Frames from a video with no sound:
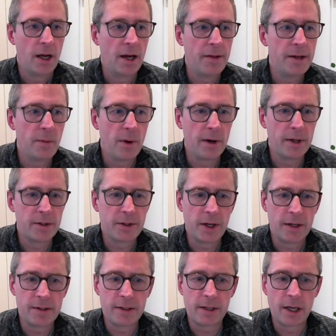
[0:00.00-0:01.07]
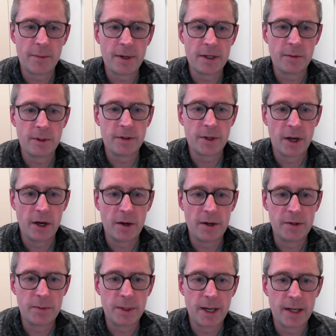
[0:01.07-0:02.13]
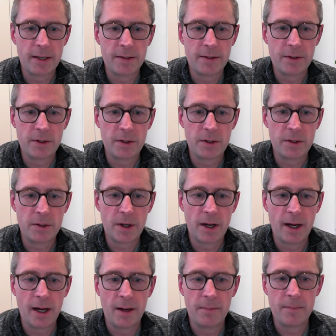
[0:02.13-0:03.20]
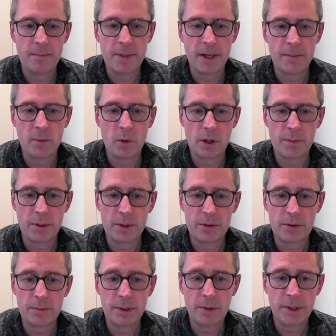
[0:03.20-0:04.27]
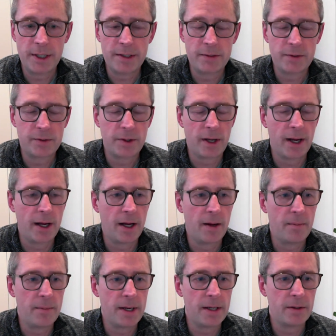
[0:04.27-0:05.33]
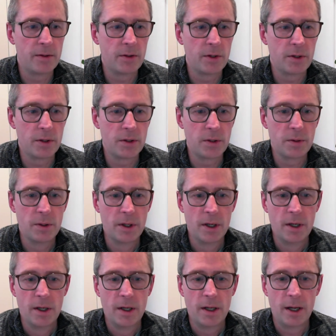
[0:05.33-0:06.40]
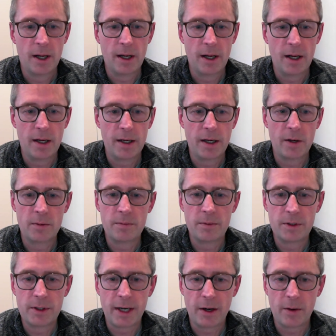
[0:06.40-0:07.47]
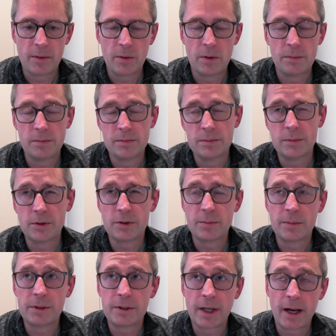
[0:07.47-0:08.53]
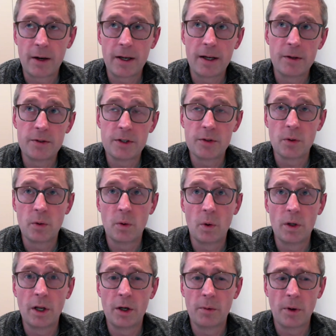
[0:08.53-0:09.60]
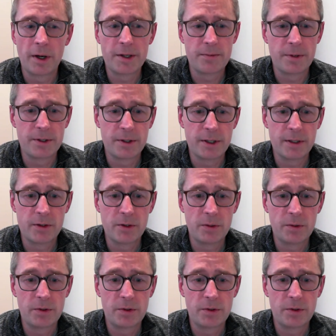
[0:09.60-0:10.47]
I think where it starts to come into its own as we get into more commercial buildings, into townhouses or low-rise residential.